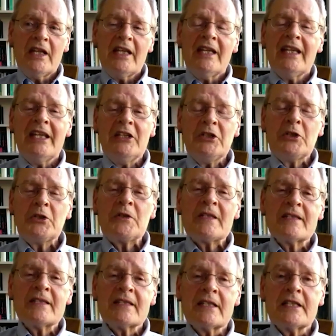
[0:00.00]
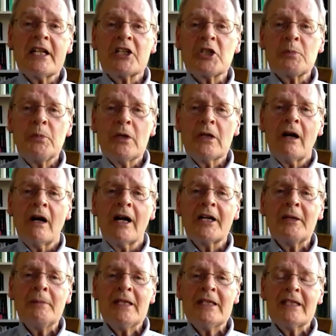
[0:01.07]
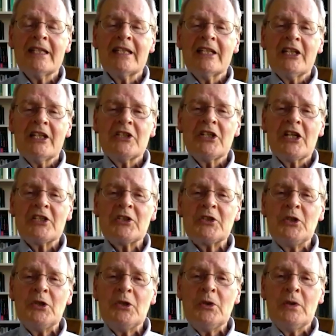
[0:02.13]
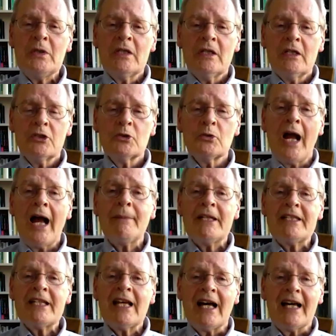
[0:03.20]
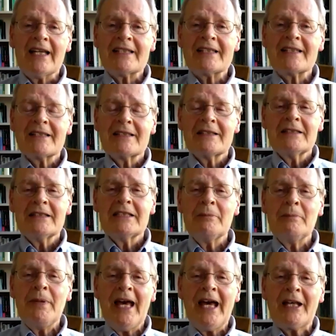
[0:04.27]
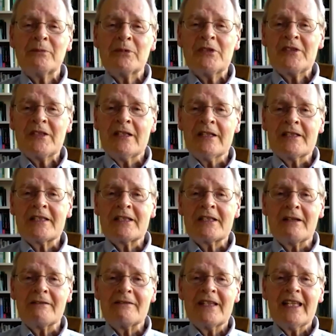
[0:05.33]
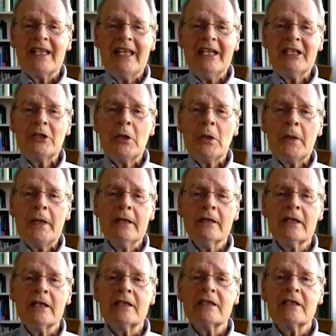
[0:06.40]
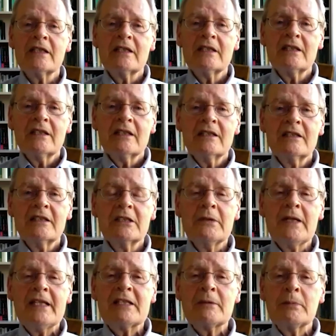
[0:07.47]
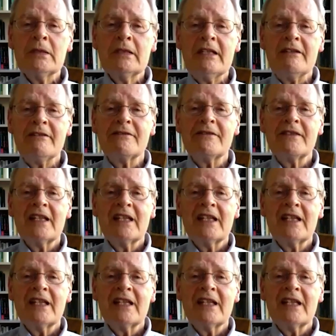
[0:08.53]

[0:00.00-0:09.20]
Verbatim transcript: he uses the Dutch book argument just to dramatize the bad results of incoherent degrees of belief.